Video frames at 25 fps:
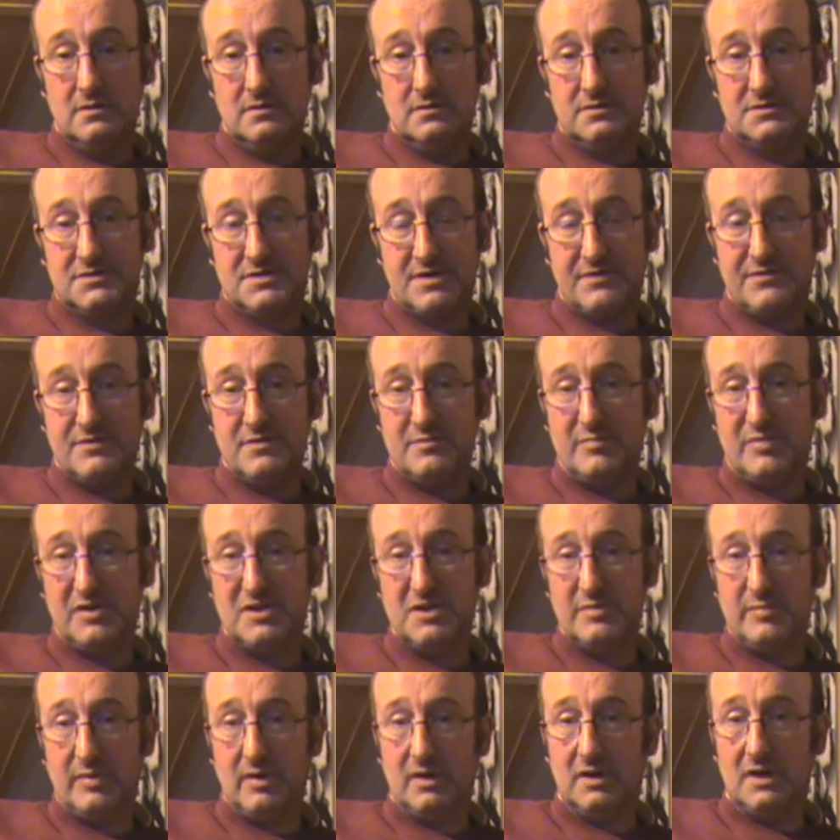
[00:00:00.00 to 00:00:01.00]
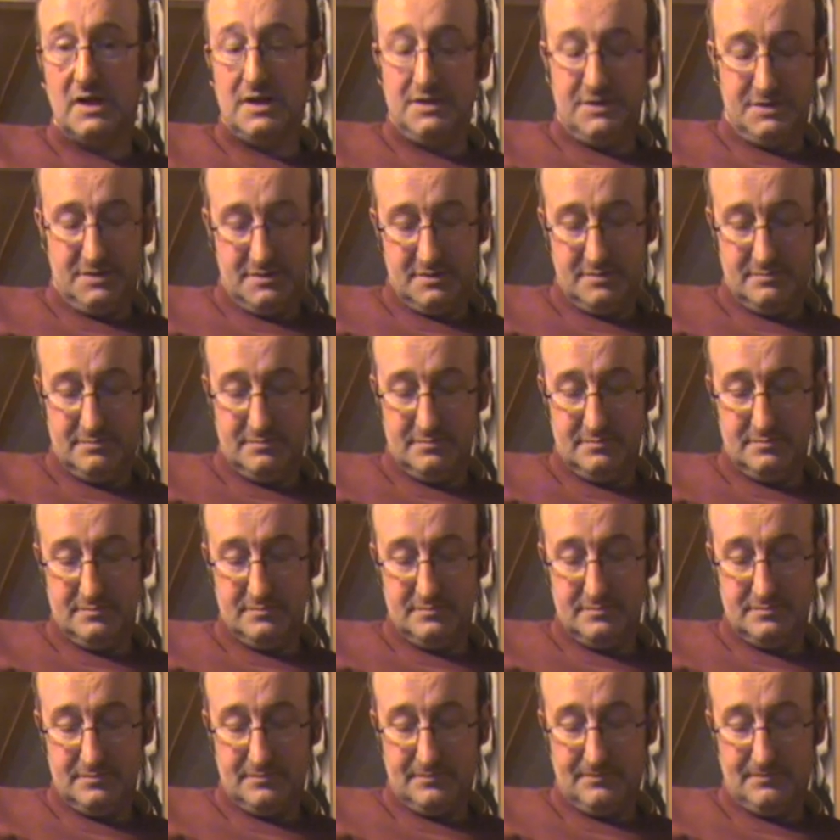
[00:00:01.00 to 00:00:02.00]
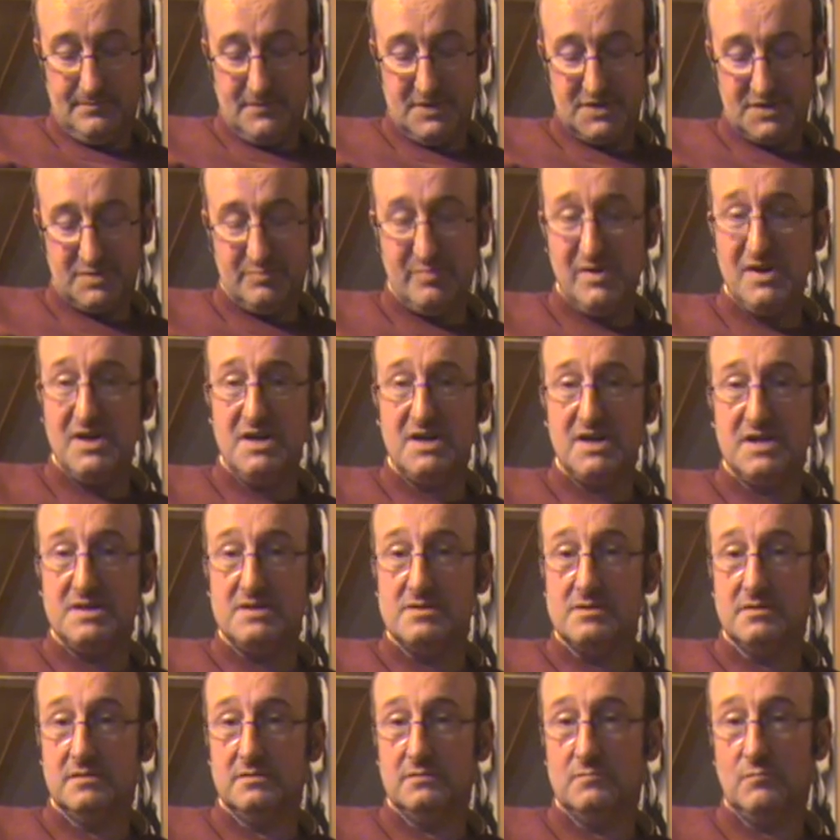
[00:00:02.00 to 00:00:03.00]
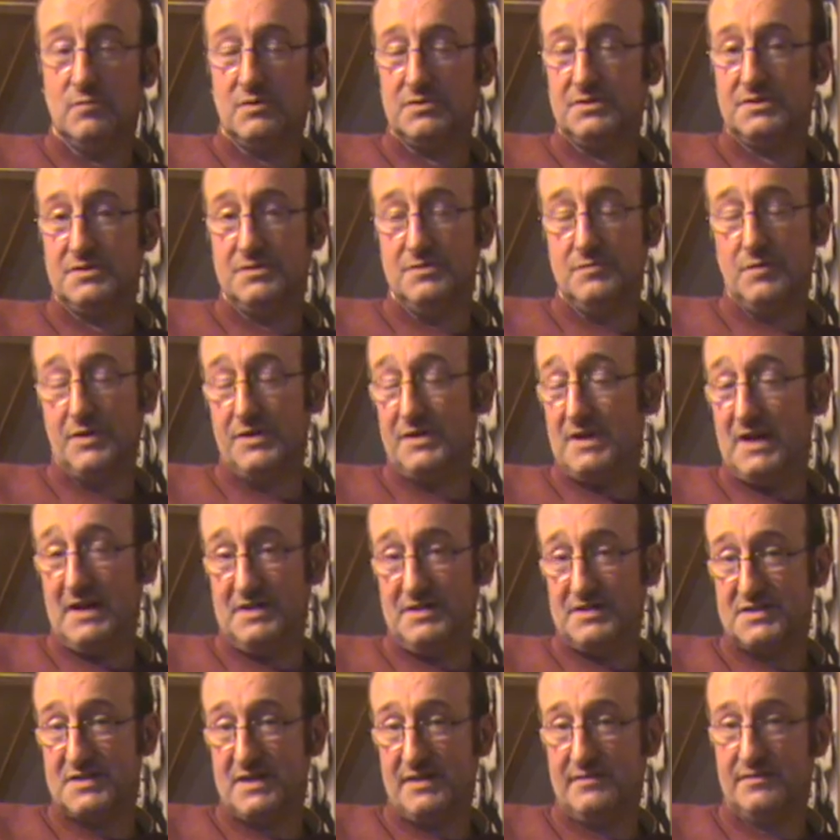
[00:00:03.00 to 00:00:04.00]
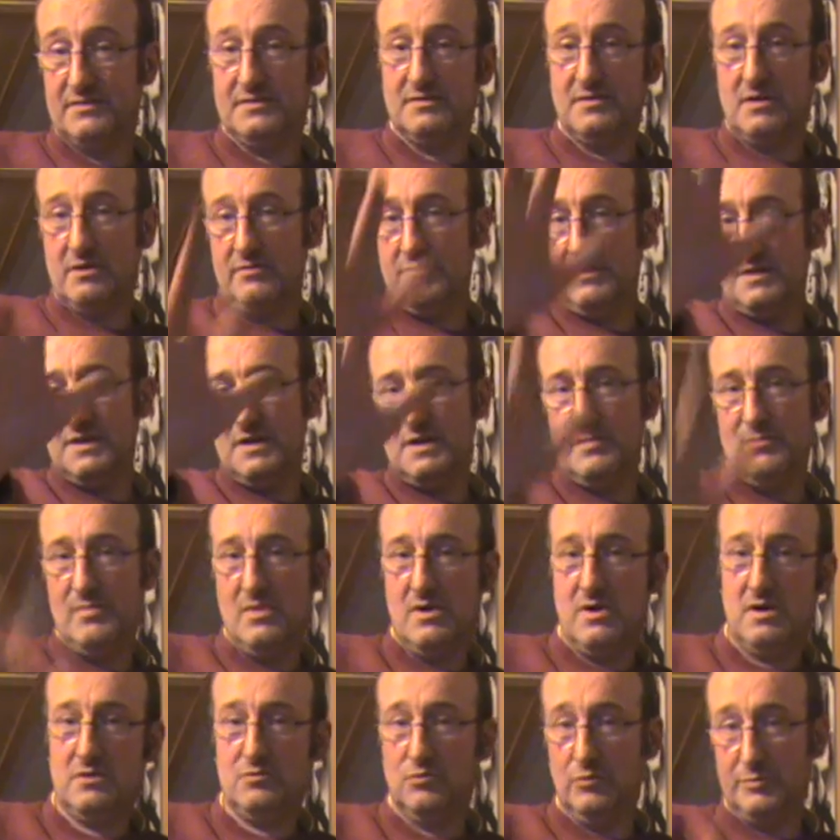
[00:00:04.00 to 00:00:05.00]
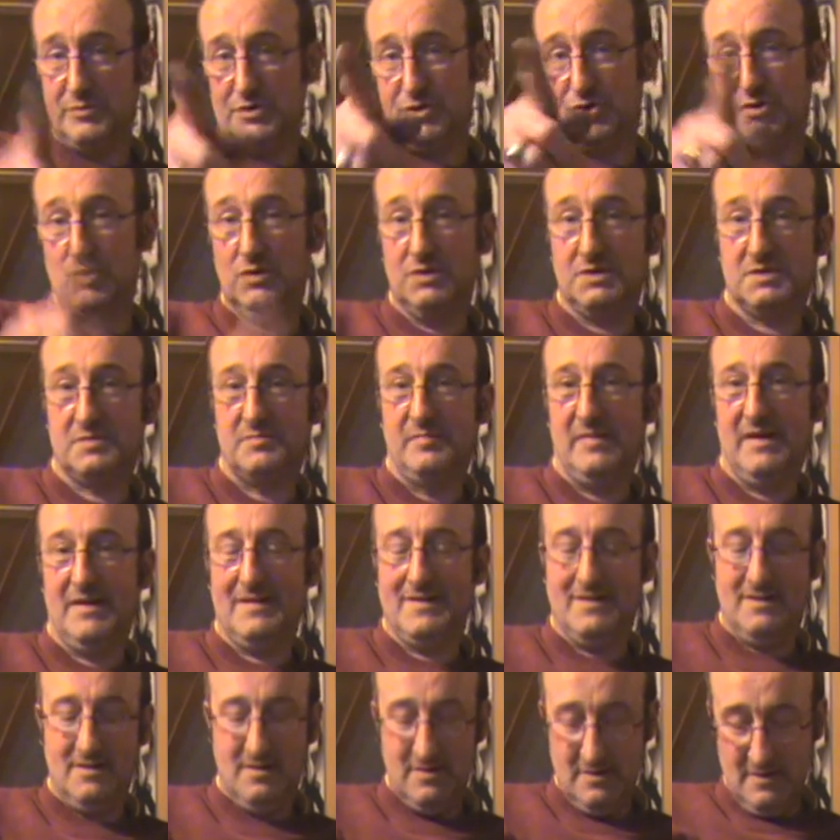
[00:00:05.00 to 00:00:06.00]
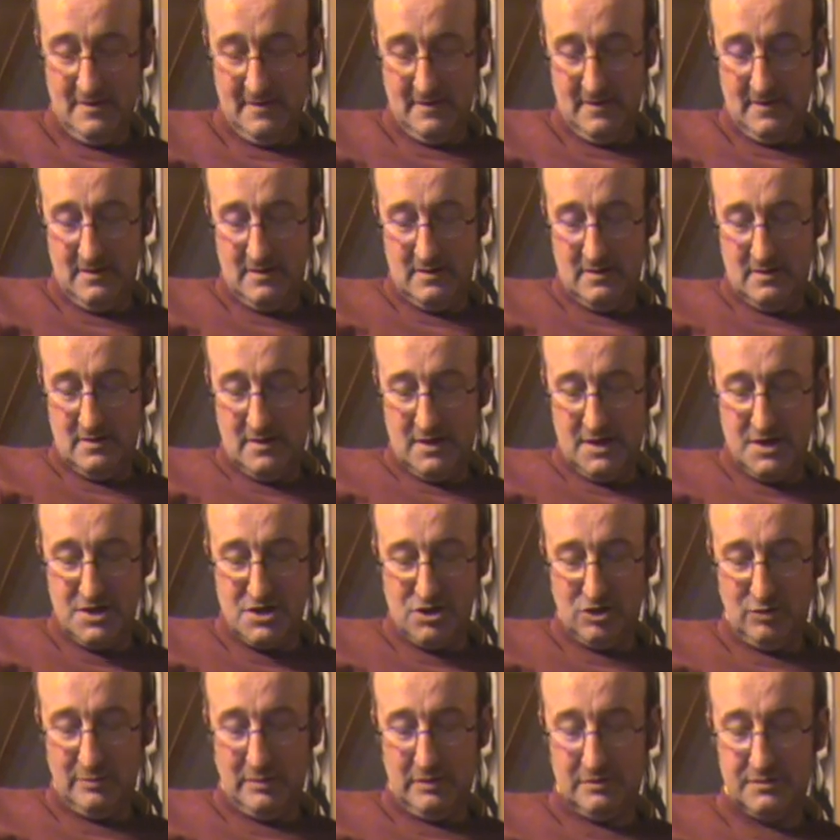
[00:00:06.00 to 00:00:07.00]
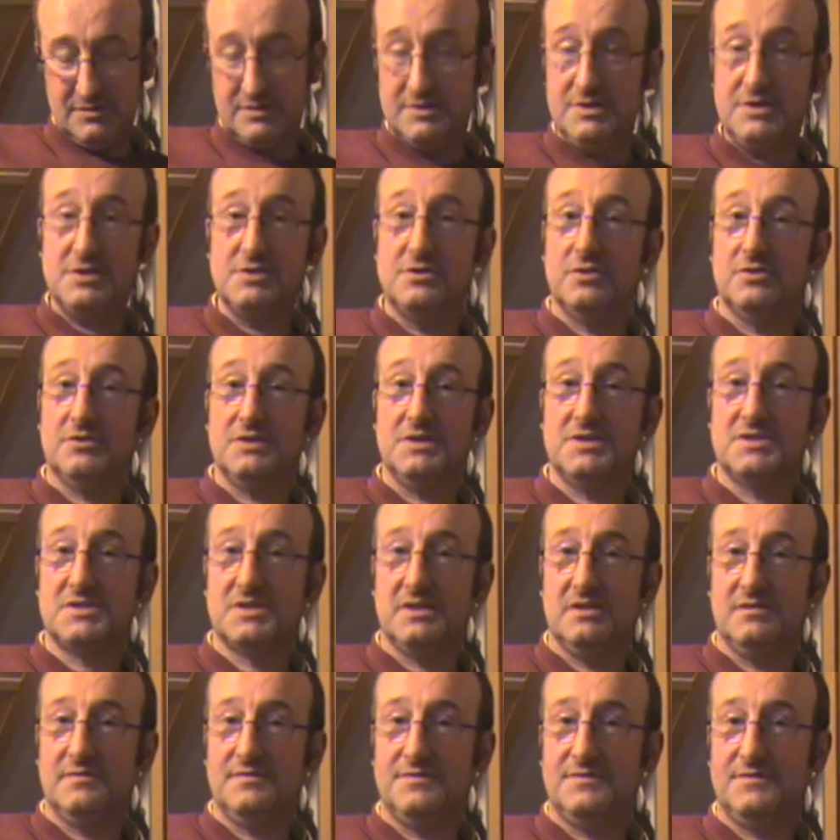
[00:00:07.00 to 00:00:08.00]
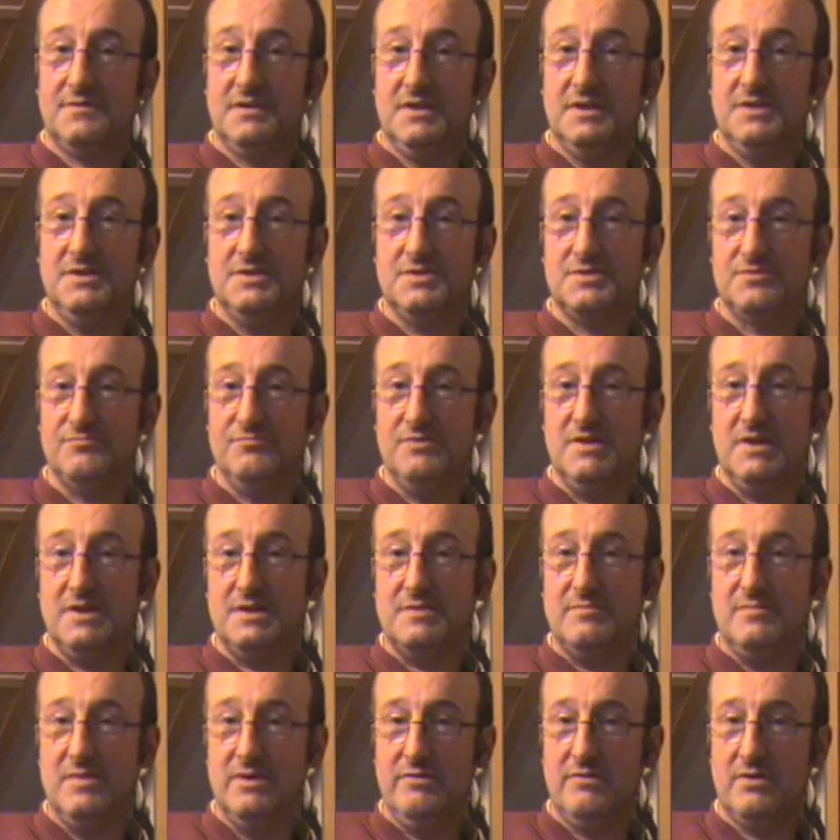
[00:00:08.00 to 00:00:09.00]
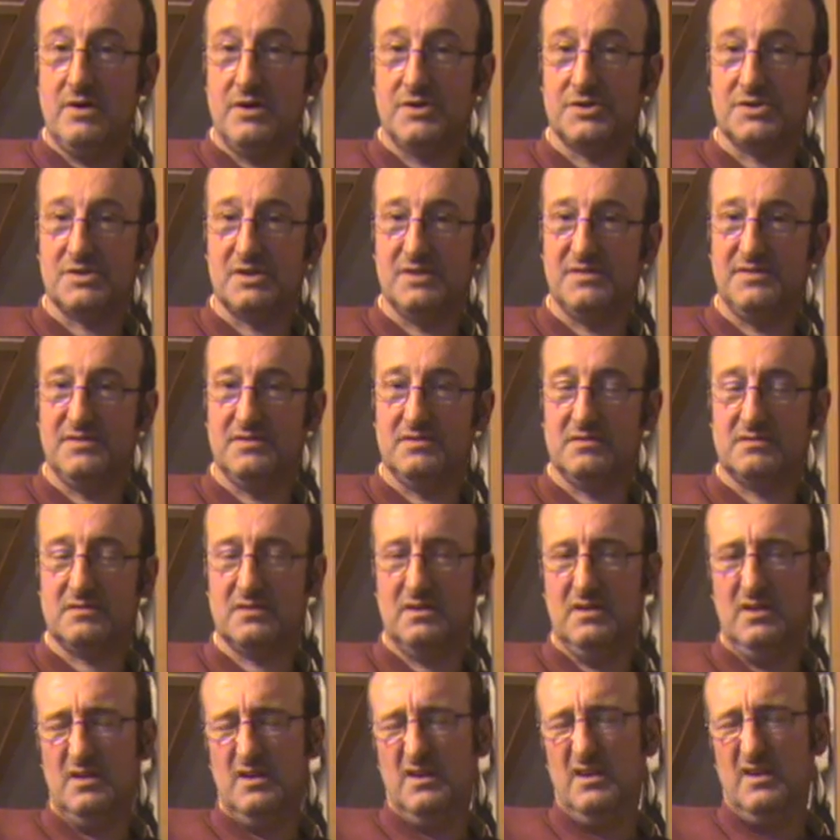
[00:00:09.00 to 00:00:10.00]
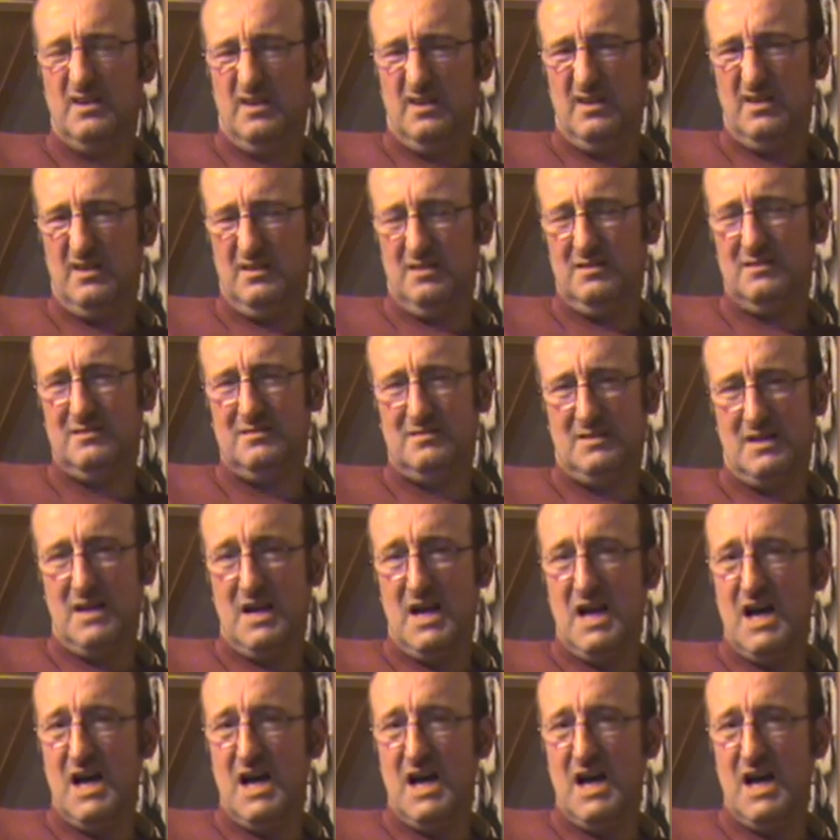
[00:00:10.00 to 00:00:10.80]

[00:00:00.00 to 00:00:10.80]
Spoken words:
different people, and Speedy 1997, alright there Mark, hope your shoulder's better, he come out that he got himself an Israeli Mirage. I thought, oh.